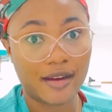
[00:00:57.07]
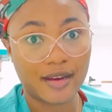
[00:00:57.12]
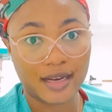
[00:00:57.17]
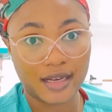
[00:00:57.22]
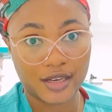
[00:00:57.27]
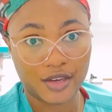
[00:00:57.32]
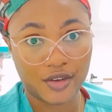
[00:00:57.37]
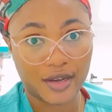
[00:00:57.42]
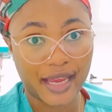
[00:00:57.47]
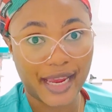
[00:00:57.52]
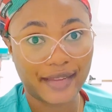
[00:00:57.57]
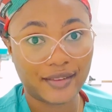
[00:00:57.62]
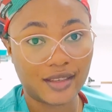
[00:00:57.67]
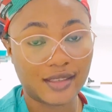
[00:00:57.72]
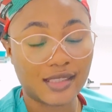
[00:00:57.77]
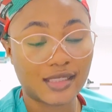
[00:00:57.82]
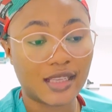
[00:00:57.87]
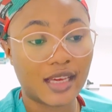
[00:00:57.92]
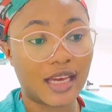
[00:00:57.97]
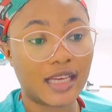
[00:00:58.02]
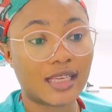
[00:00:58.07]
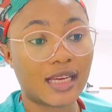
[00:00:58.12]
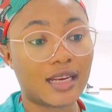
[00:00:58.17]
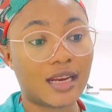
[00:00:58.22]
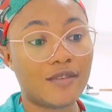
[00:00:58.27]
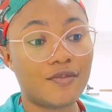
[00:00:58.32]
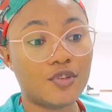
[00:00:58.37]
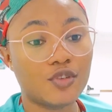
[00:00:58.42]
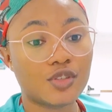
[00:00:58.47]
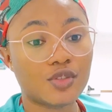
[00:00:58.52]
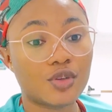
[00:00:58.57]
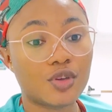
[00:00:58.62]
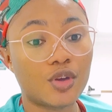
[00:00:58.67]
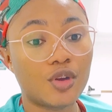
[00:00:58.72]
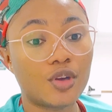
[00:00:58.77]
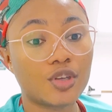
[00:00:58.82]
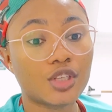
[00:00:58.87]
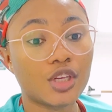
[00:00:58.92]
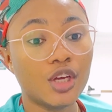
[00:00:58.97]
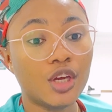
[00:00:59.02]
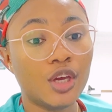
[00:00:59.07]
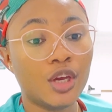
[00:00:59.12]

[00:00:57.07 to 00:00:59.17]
in the United States, and I've also got,